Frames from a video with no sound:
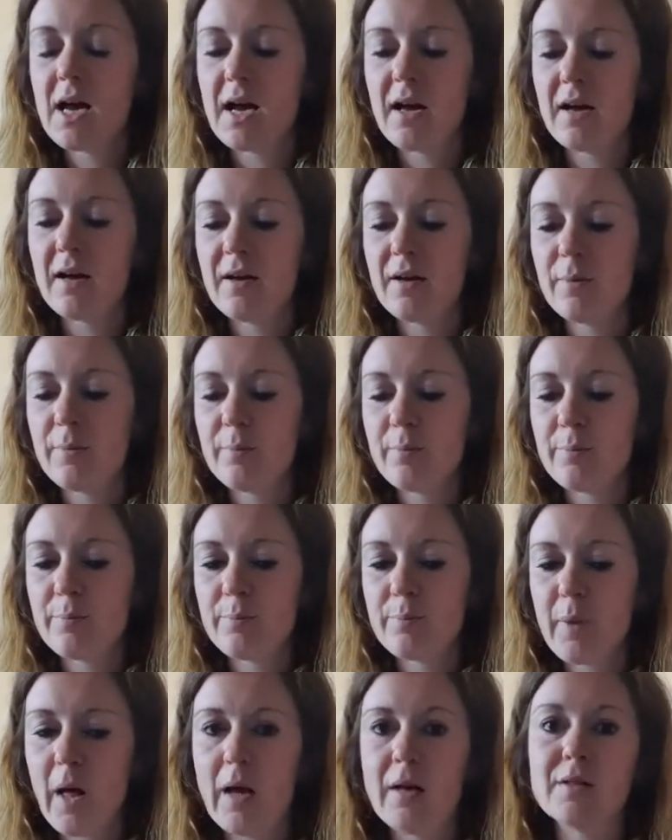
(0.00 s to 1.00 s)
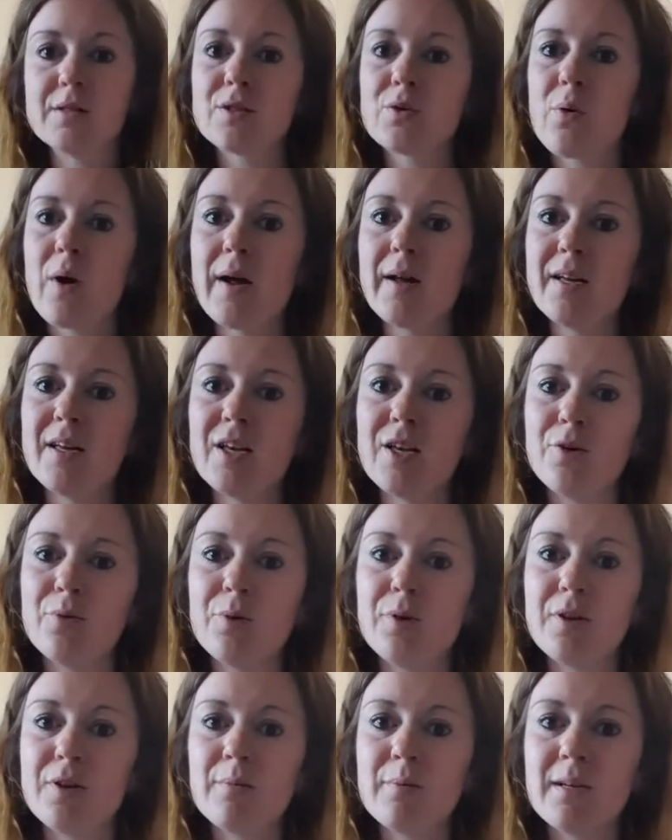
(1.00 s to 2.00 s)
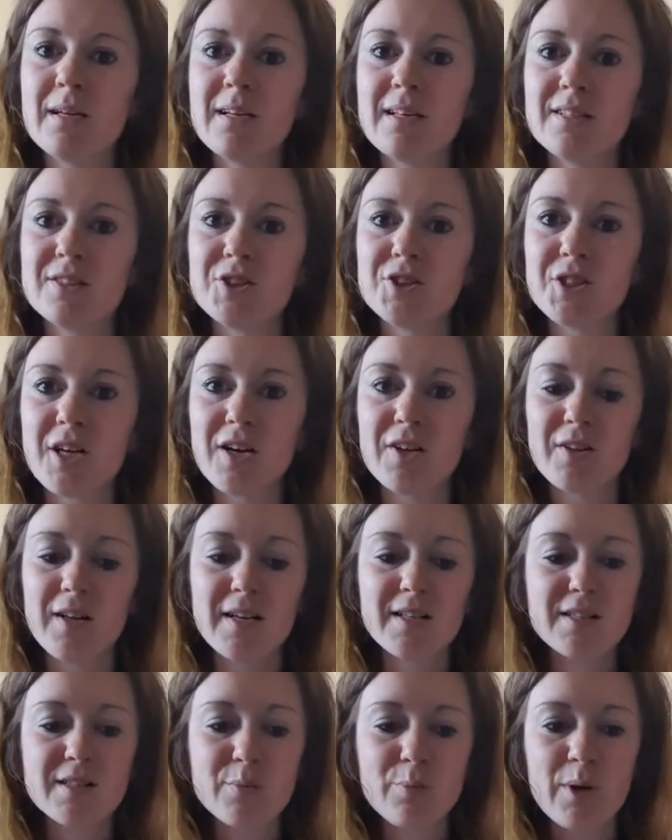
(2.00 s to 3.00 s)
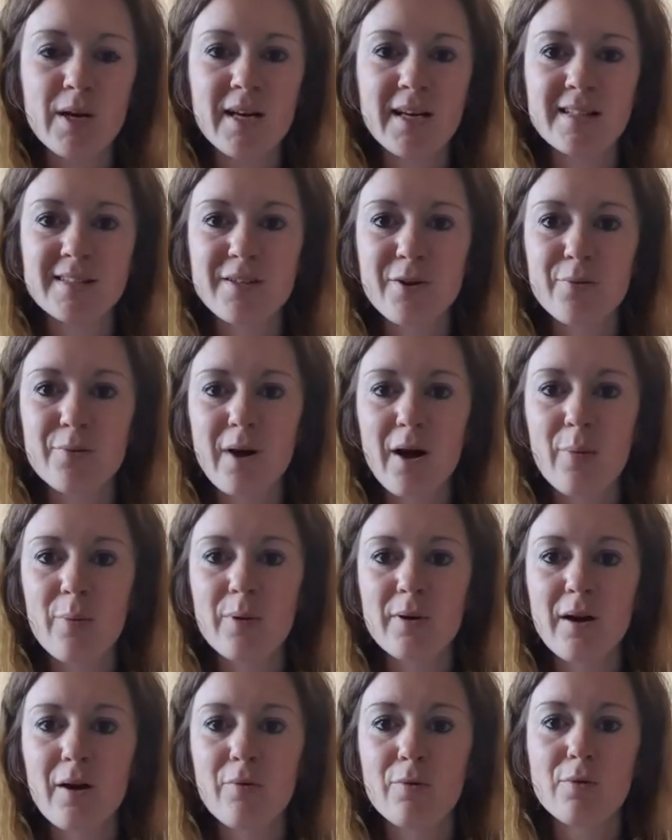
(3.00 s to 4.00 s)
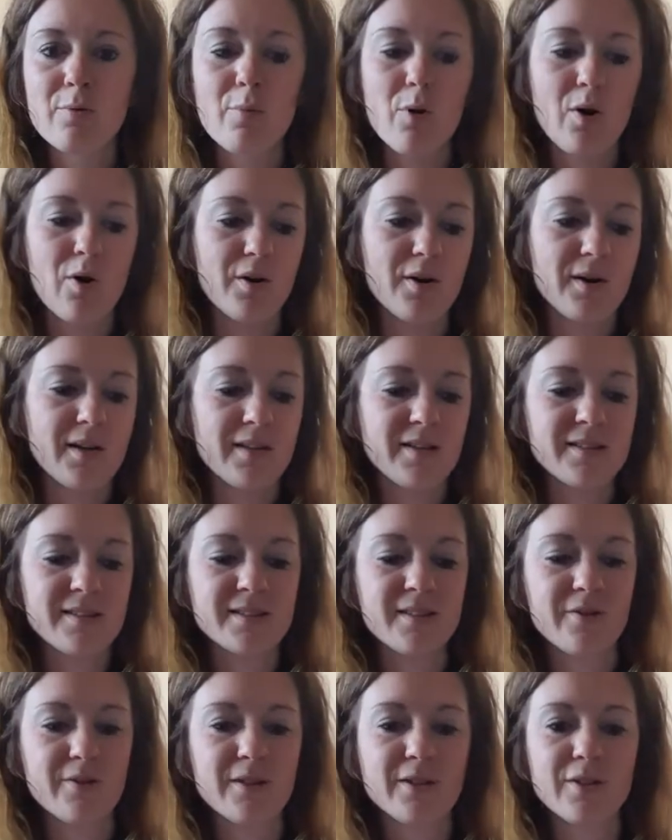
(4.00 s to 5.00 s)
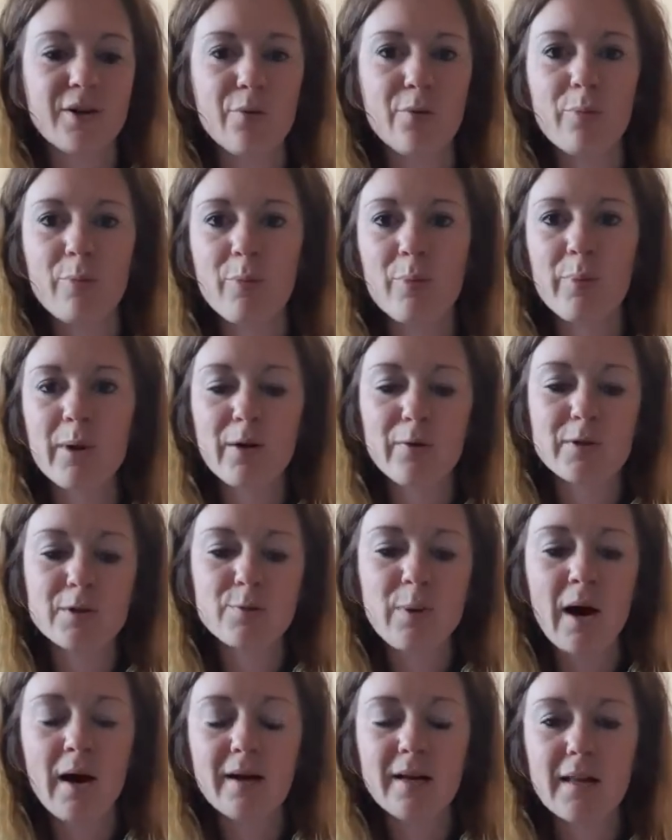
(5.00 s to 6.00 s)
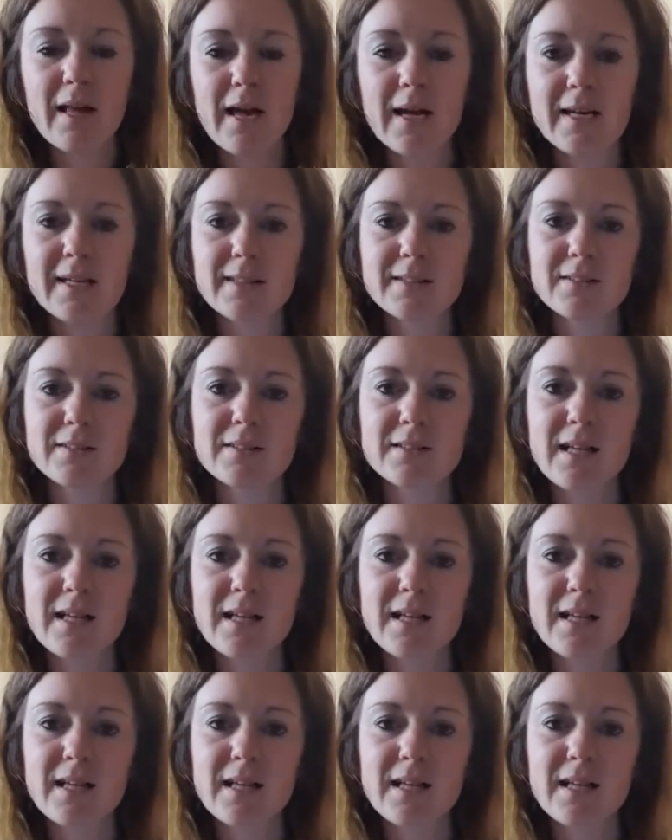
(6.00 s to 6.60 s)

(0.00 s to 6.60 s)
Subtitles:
And it's quite cute at the minute because Jack likes to pick his own nappy now in the morning, so he'll go up and pick which pattern he likes.